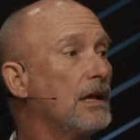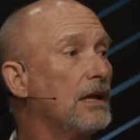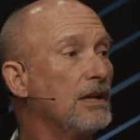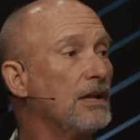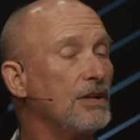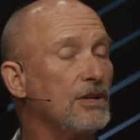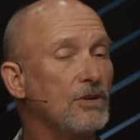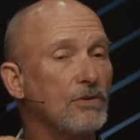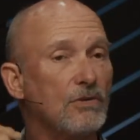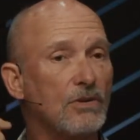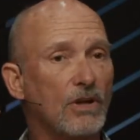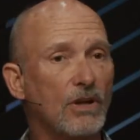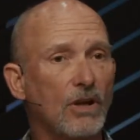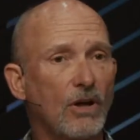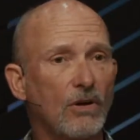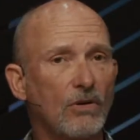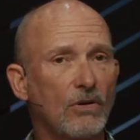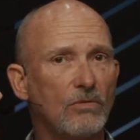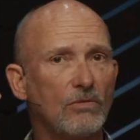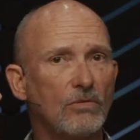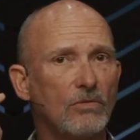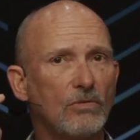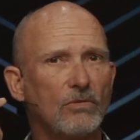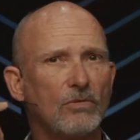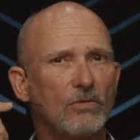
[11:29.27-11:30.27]
you can
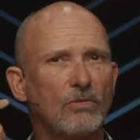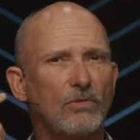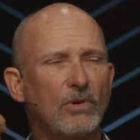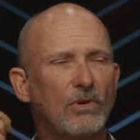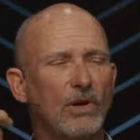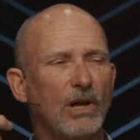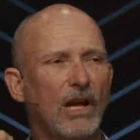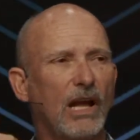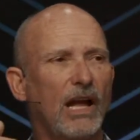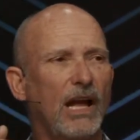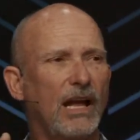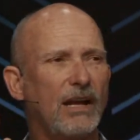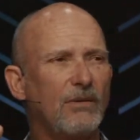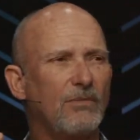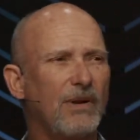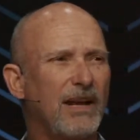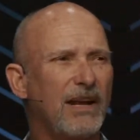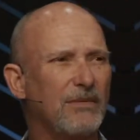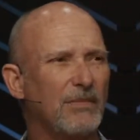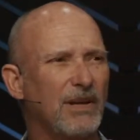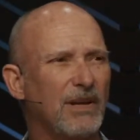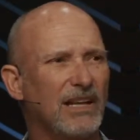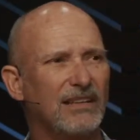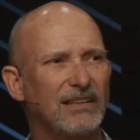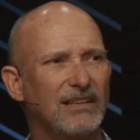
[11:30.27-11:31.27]
go, hey,
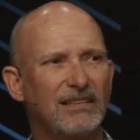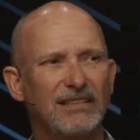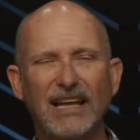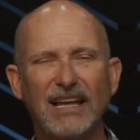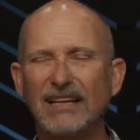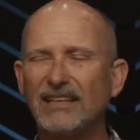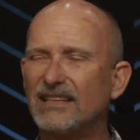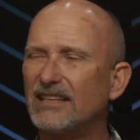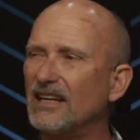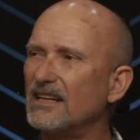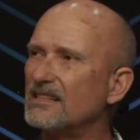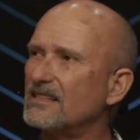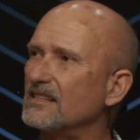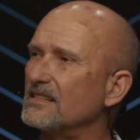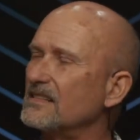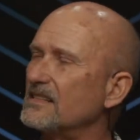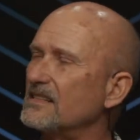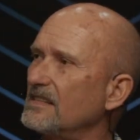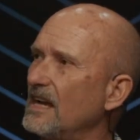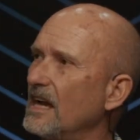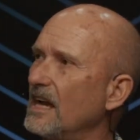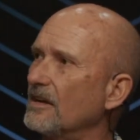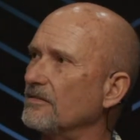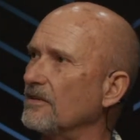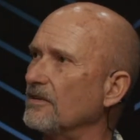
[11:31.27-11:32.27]
wait a minute, that doesn't
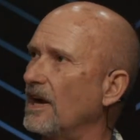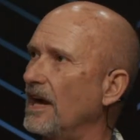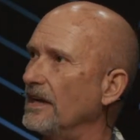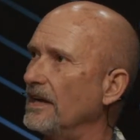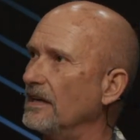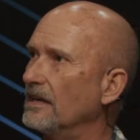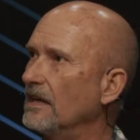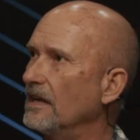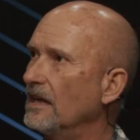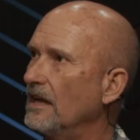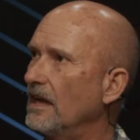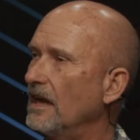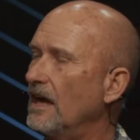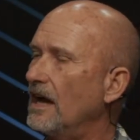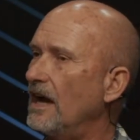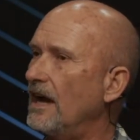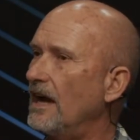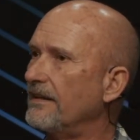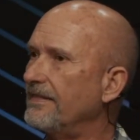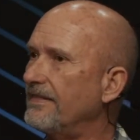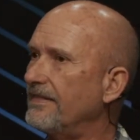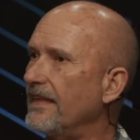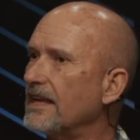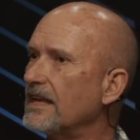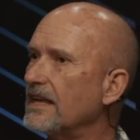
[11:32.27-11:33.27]
sound right.
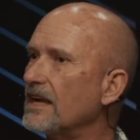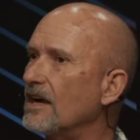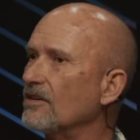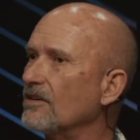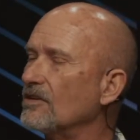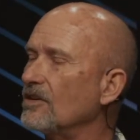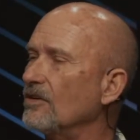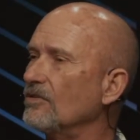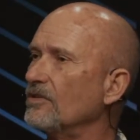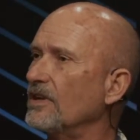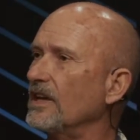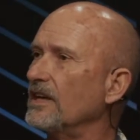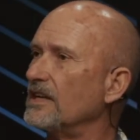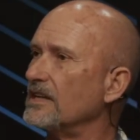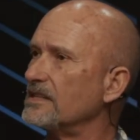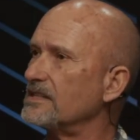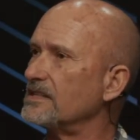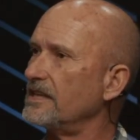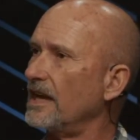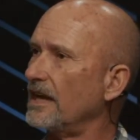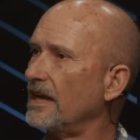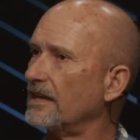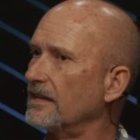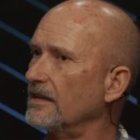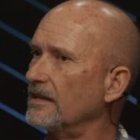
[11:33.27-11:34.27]
I think I'll go get a
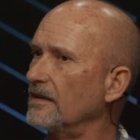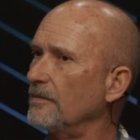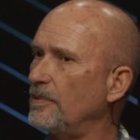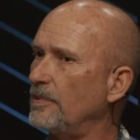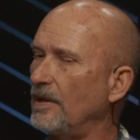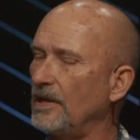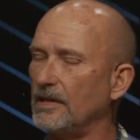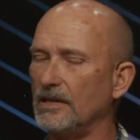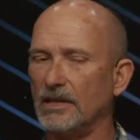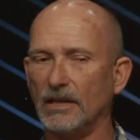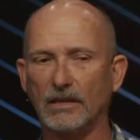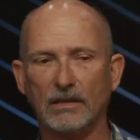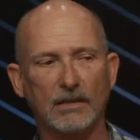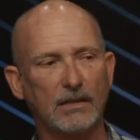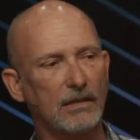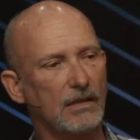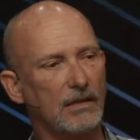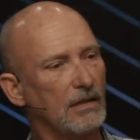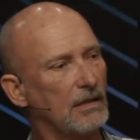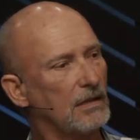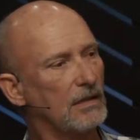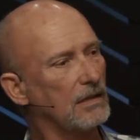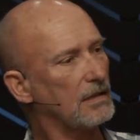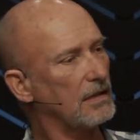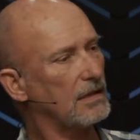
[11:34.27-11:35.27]
second opinion.
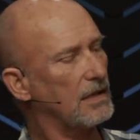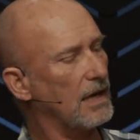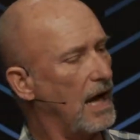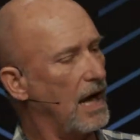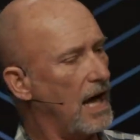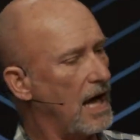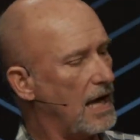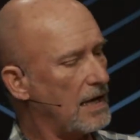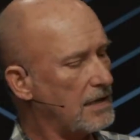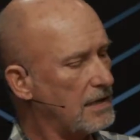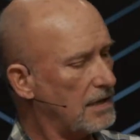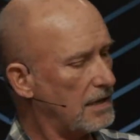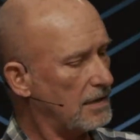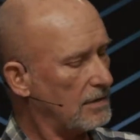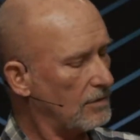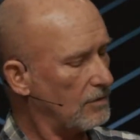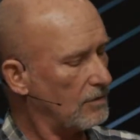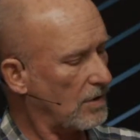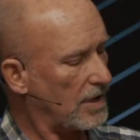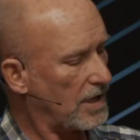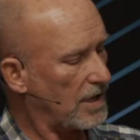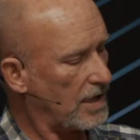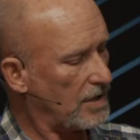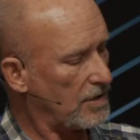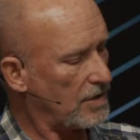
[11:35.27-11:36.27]
God,
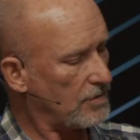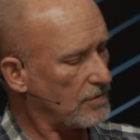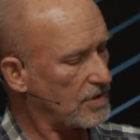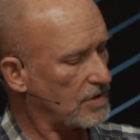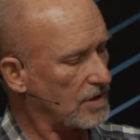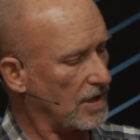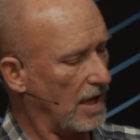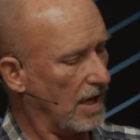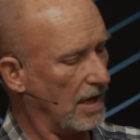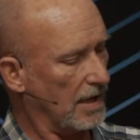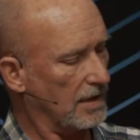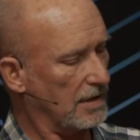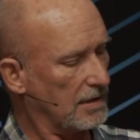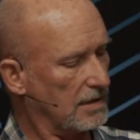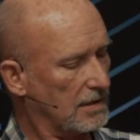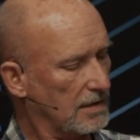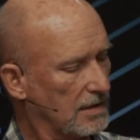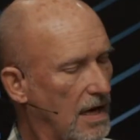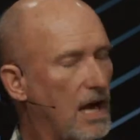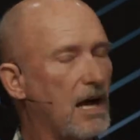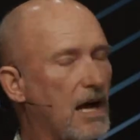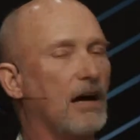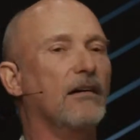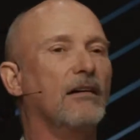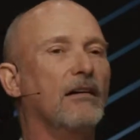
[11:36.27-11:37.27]
what do you say?
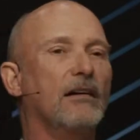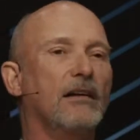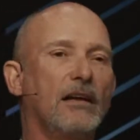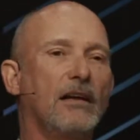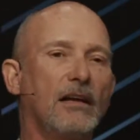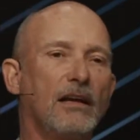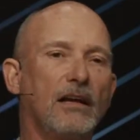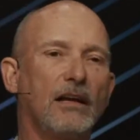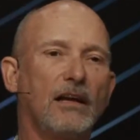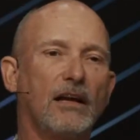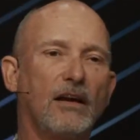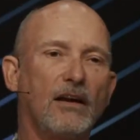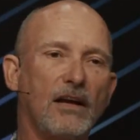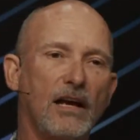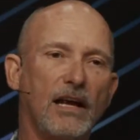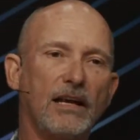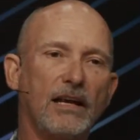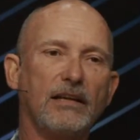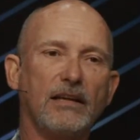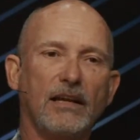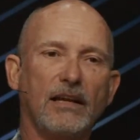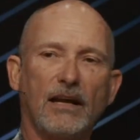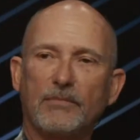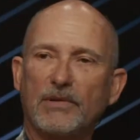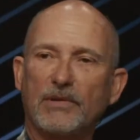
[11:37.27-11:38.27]
Oh, all
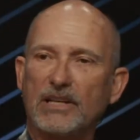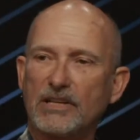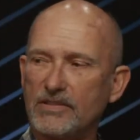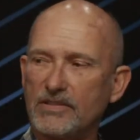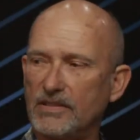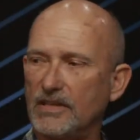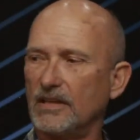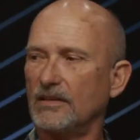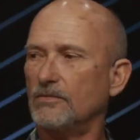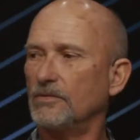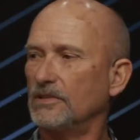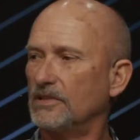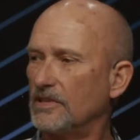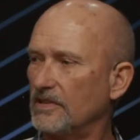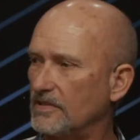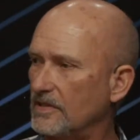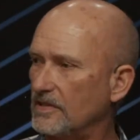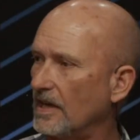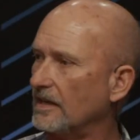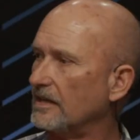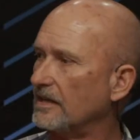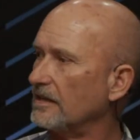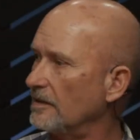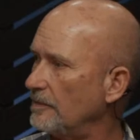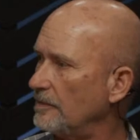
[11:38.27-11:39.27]
right, I'm going to stick with the
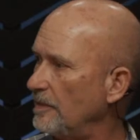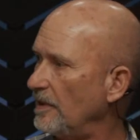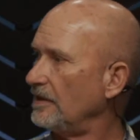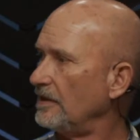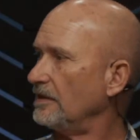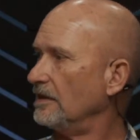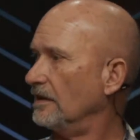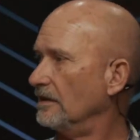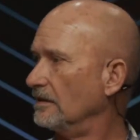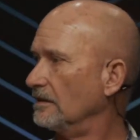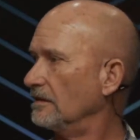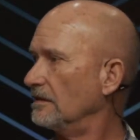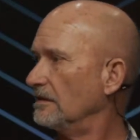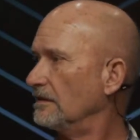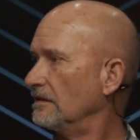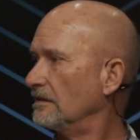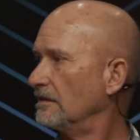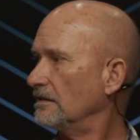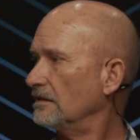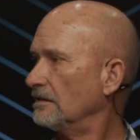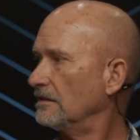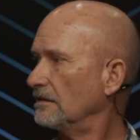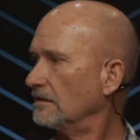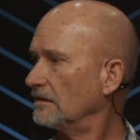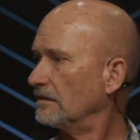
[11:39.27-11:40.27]
second opinion.
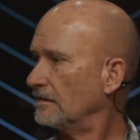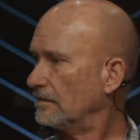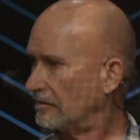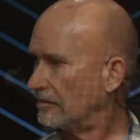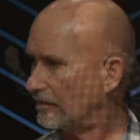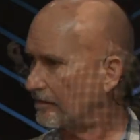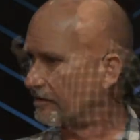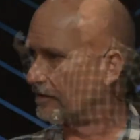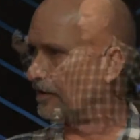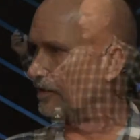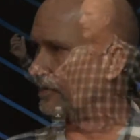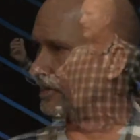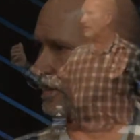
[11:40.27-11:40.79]
Throw